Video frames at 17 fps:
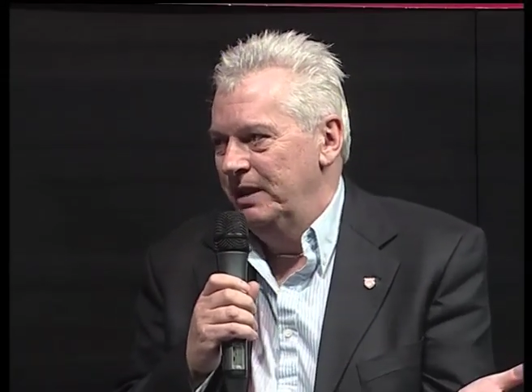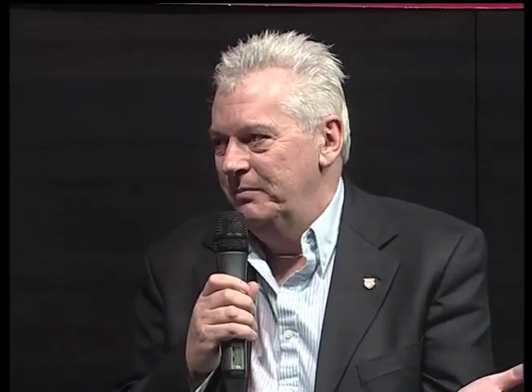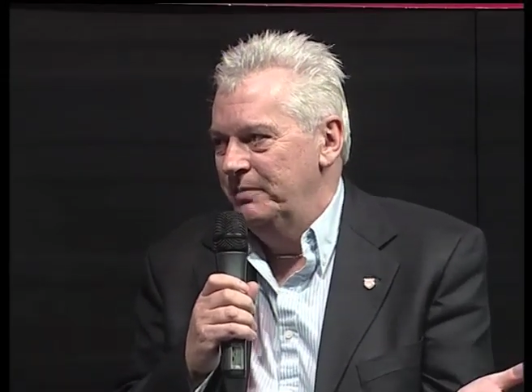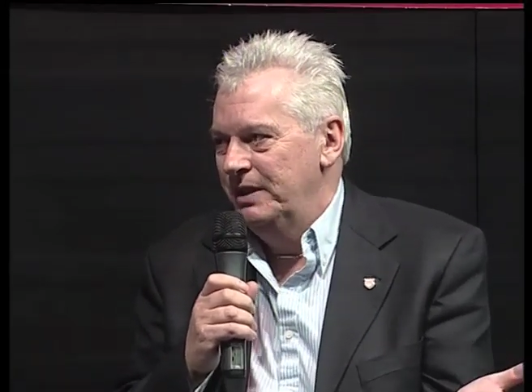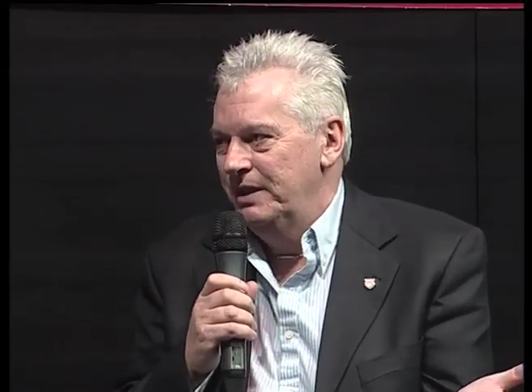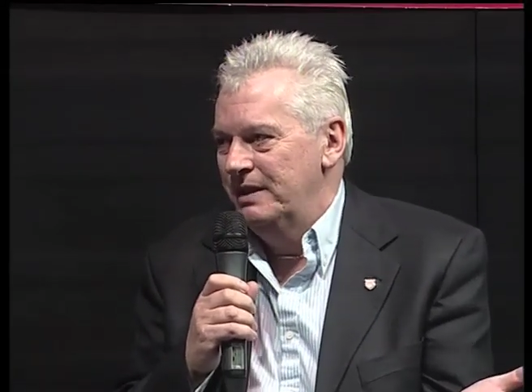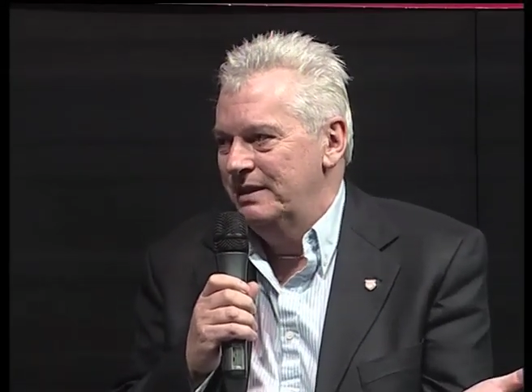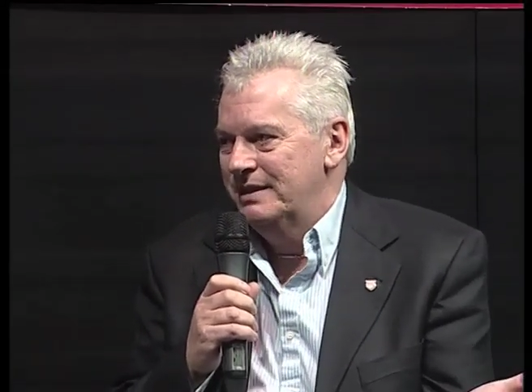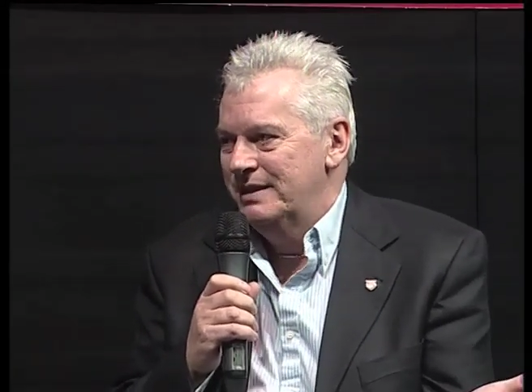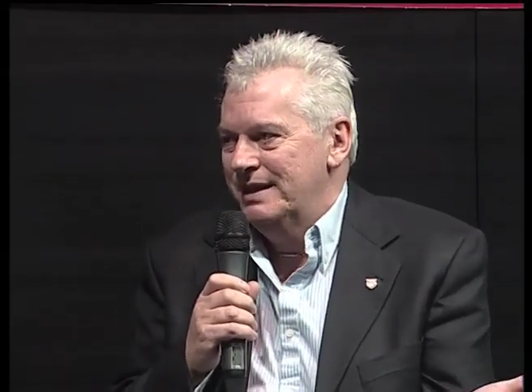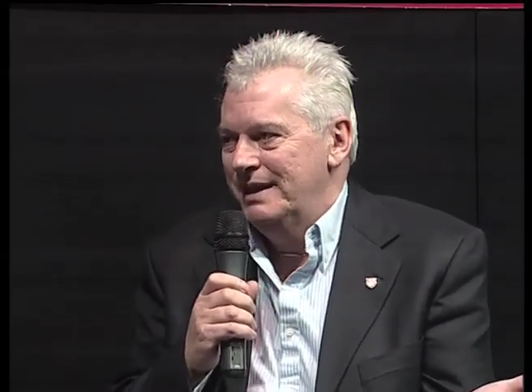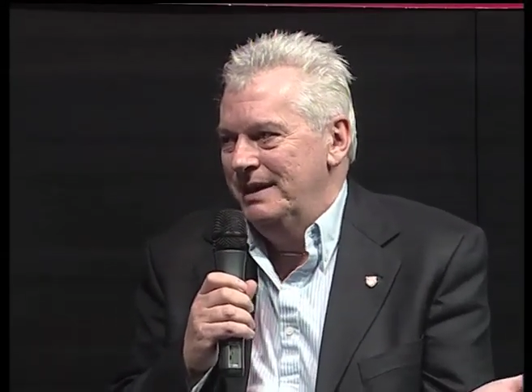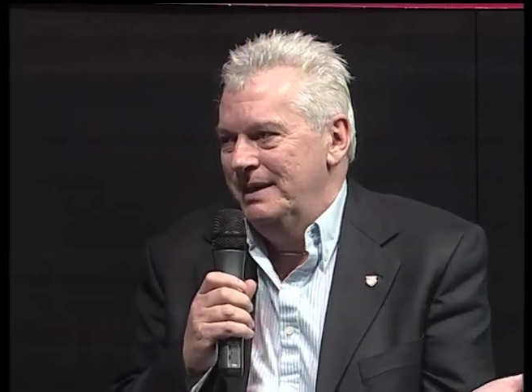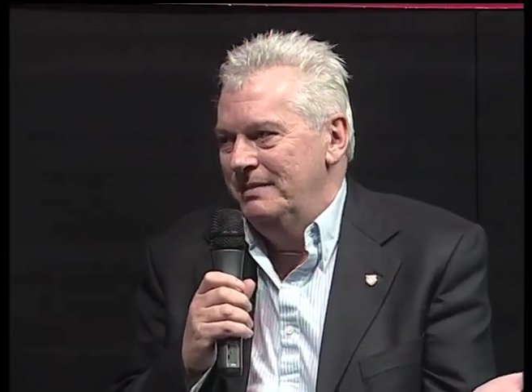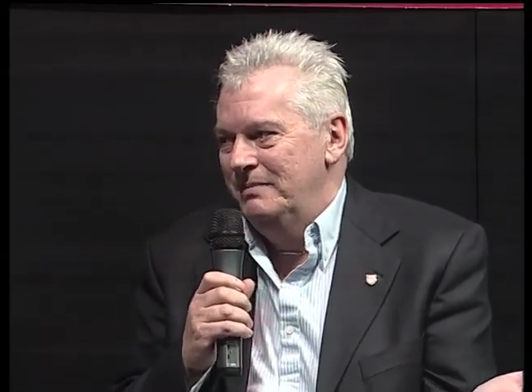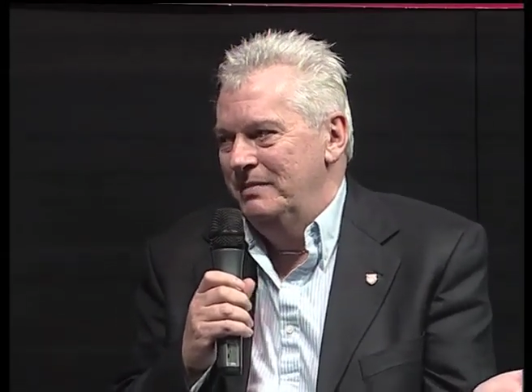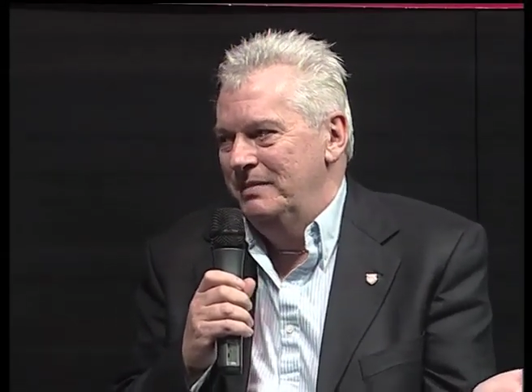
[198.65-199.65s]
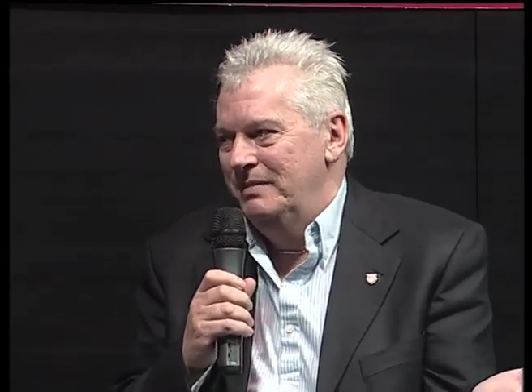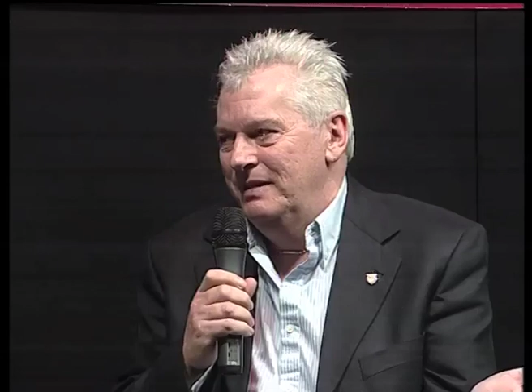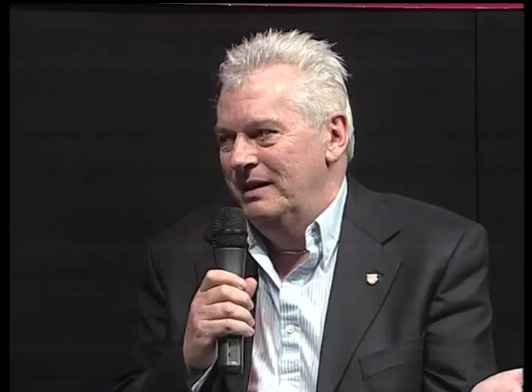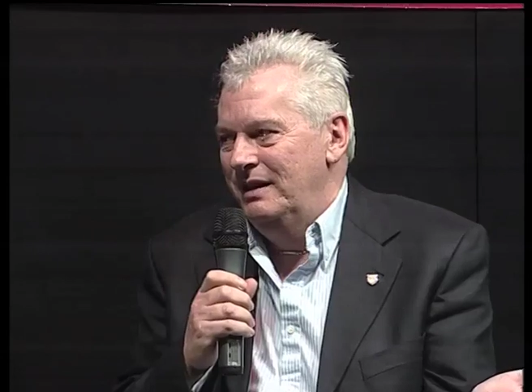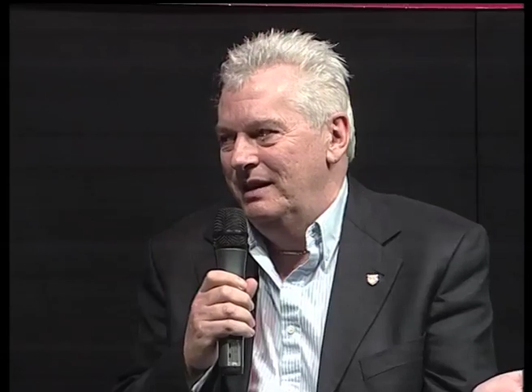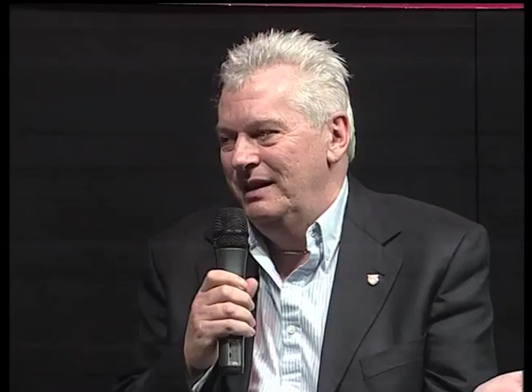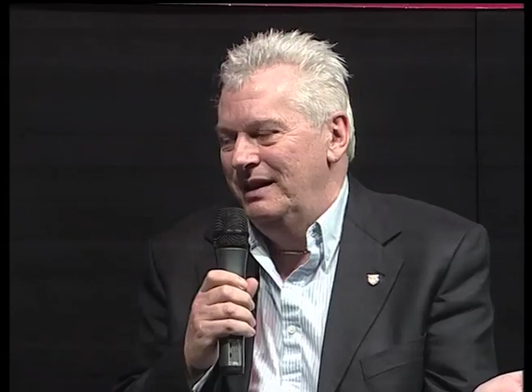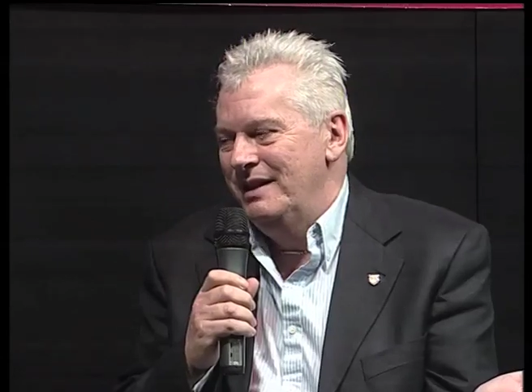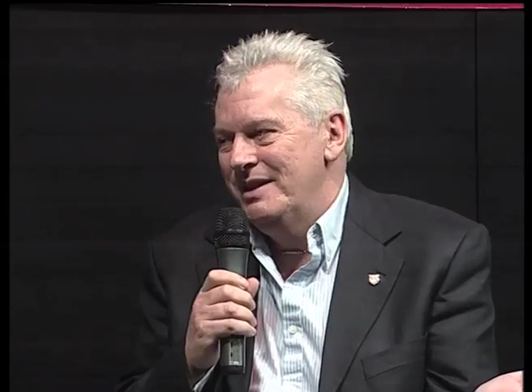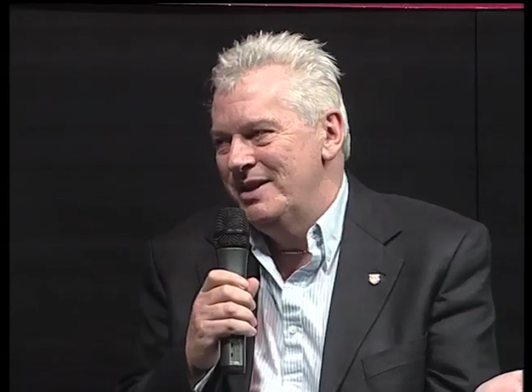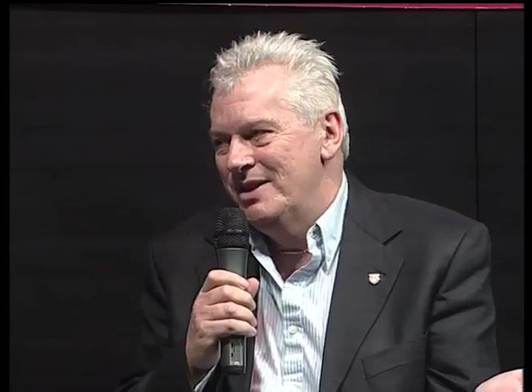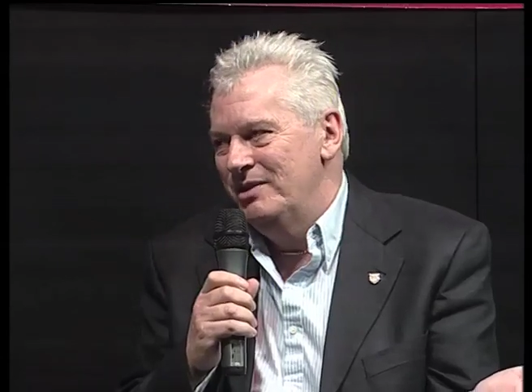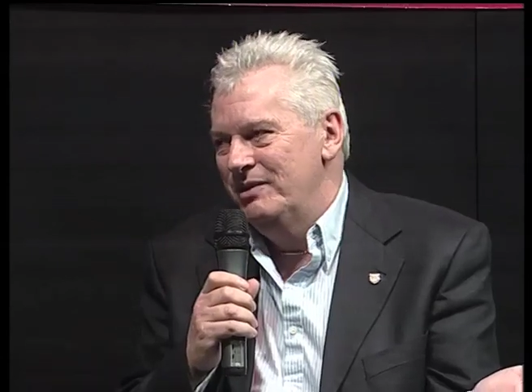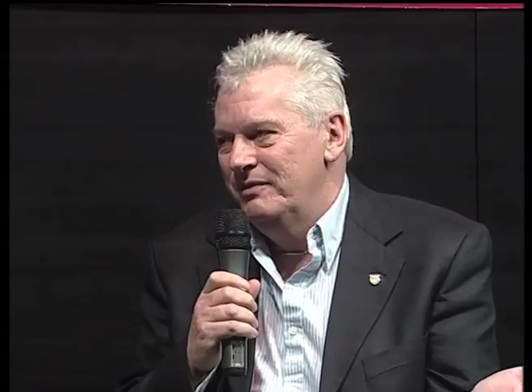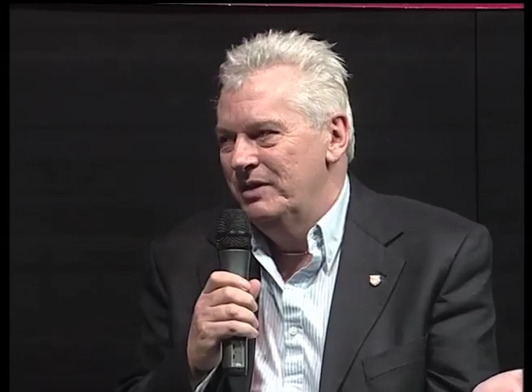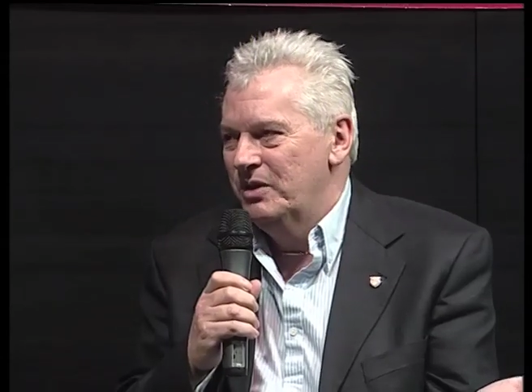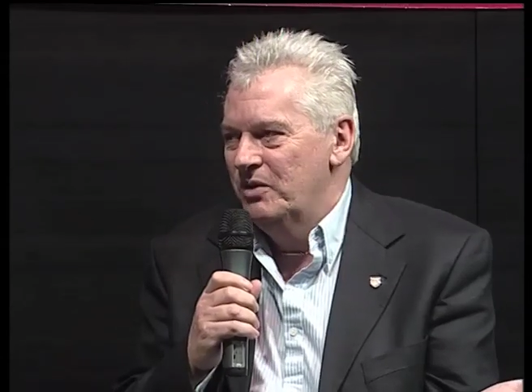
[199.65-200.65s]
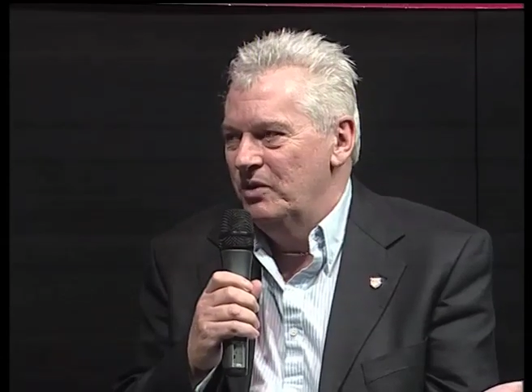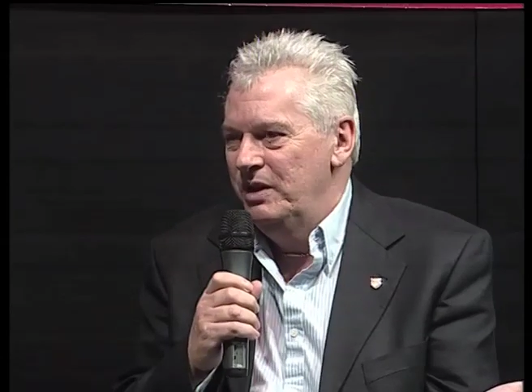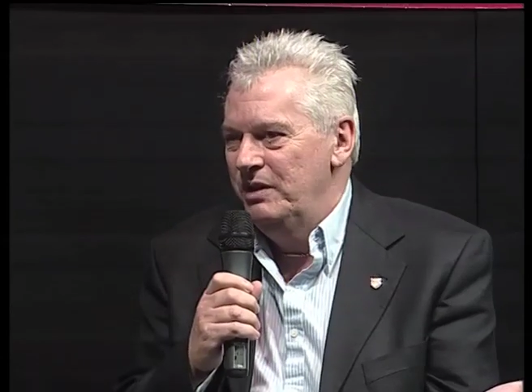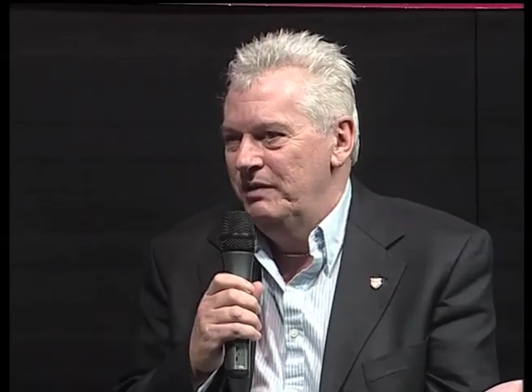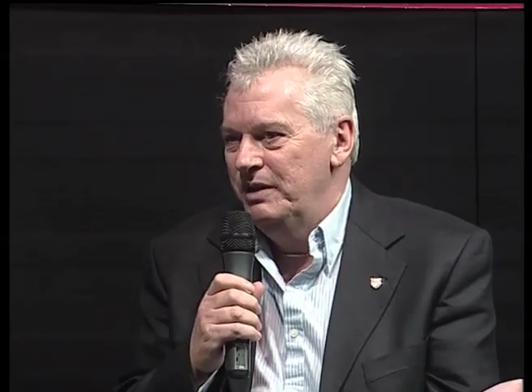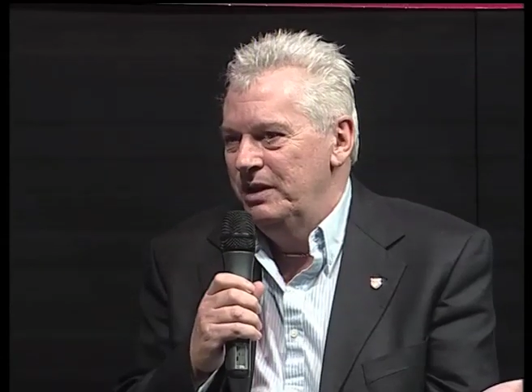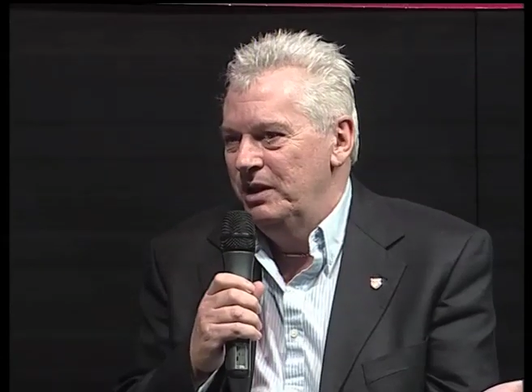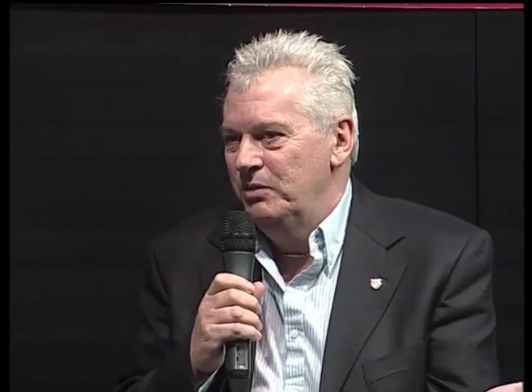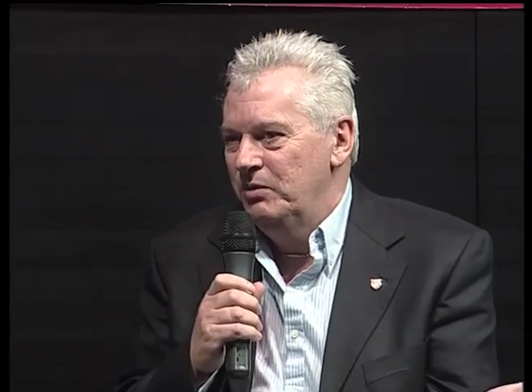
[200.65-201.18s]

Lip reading: But I sort of agree with you.